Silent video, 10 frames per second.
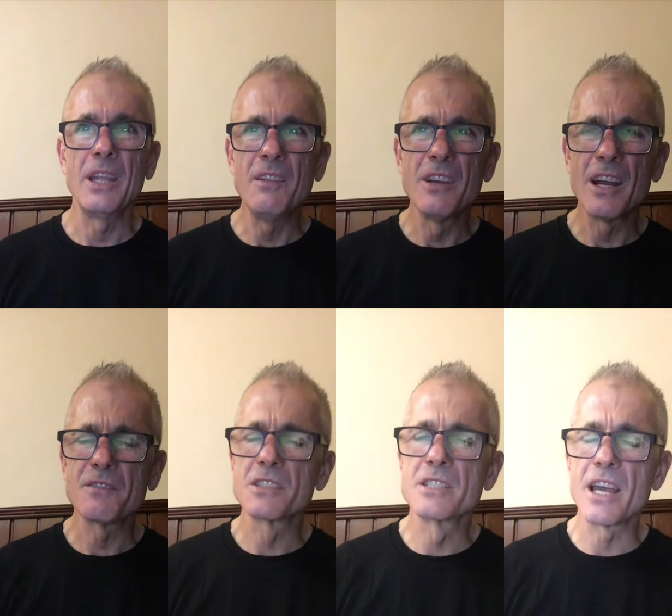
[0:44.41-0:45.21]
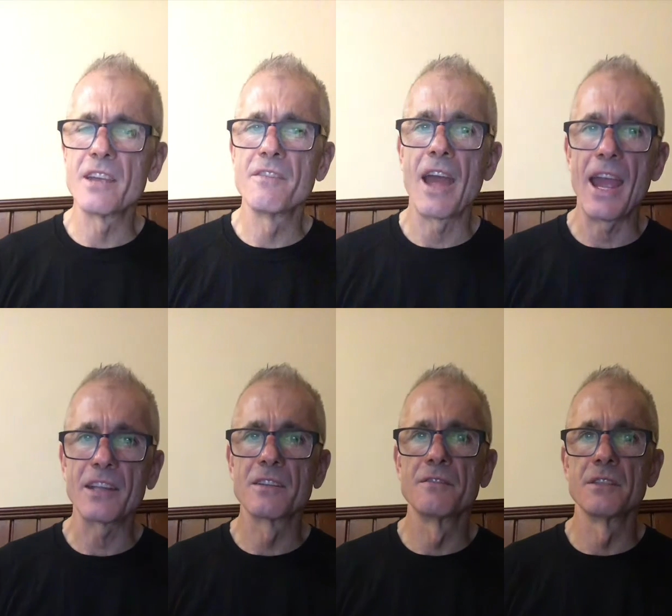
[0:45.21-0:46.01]
Even after Dave
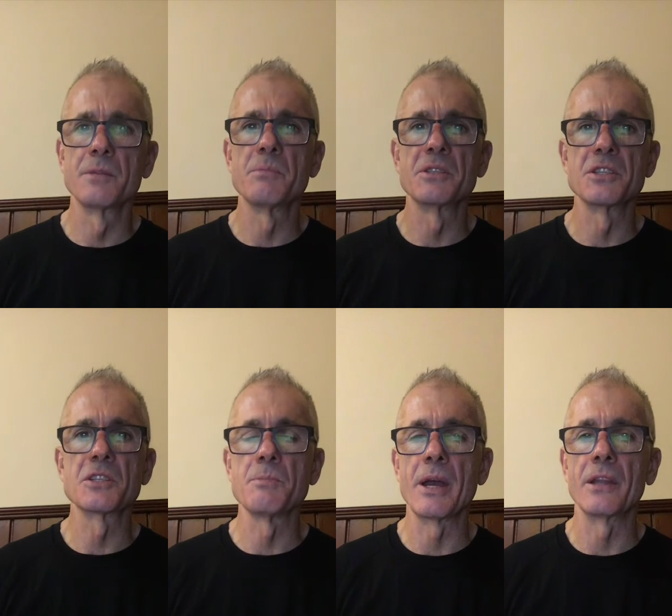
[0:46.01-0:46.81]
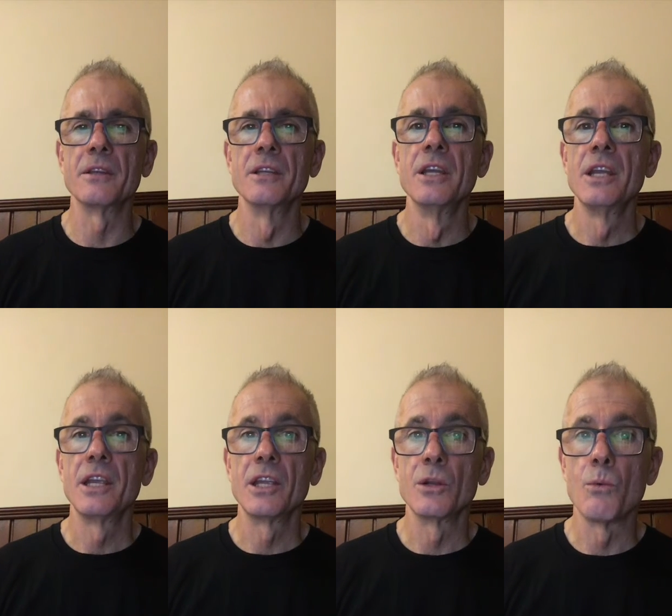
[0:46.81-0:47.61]
actively participated
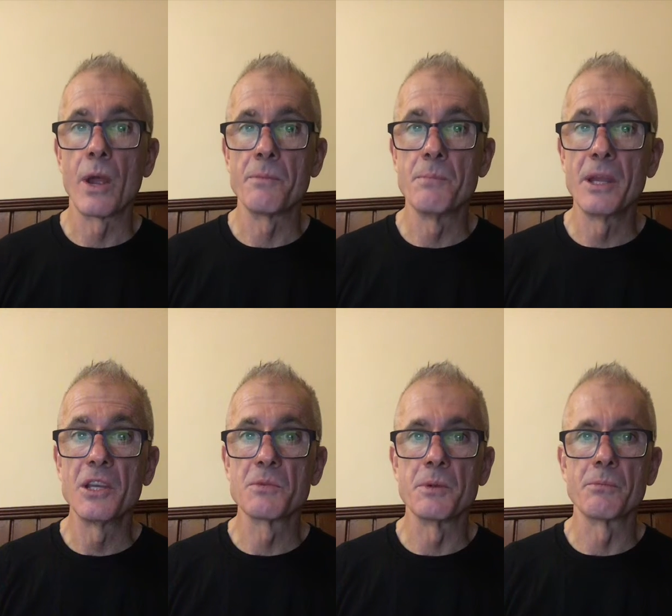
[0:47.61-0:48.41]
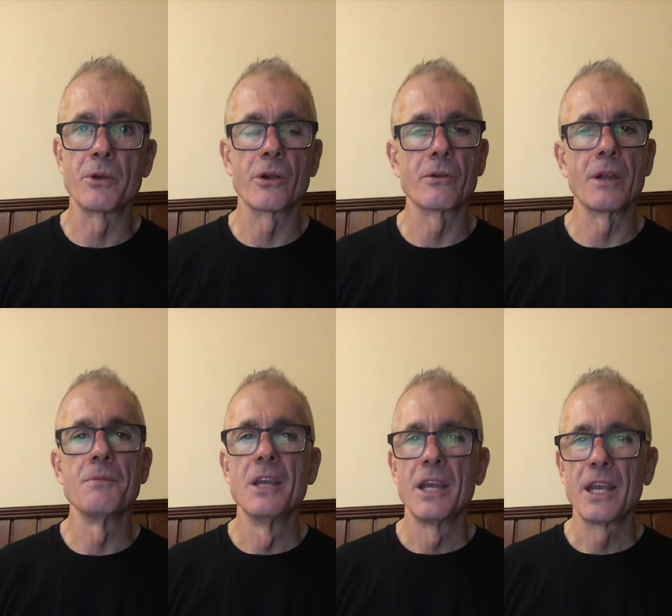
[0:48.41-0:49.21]
in a weight management program,
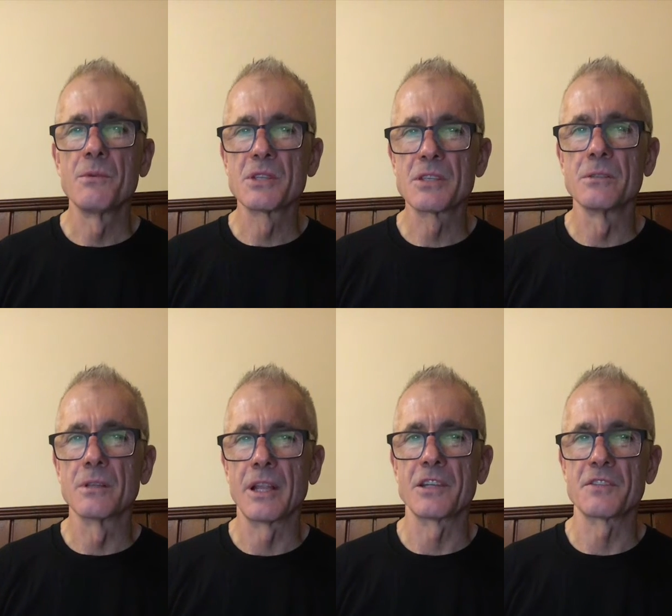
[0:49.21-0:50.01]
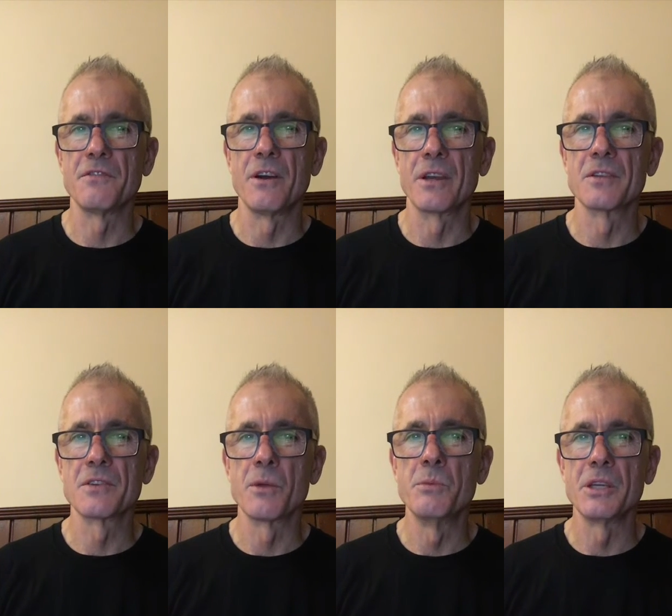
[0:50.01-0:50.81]
he was still classified as
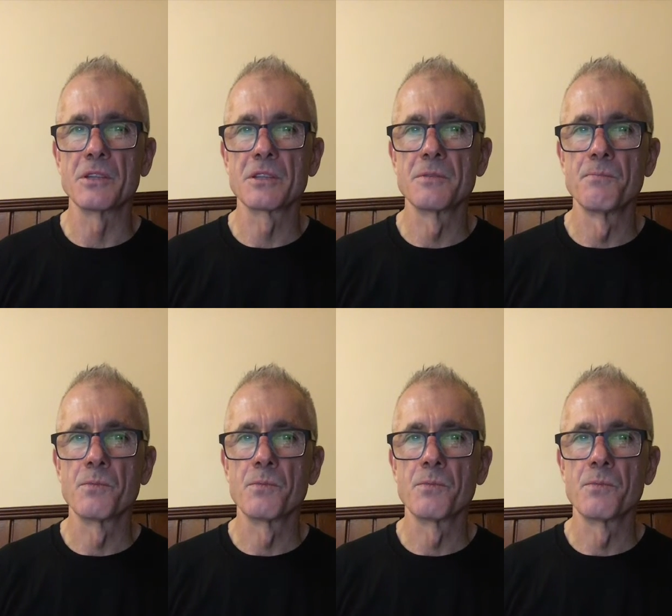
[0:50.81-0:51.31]
obese.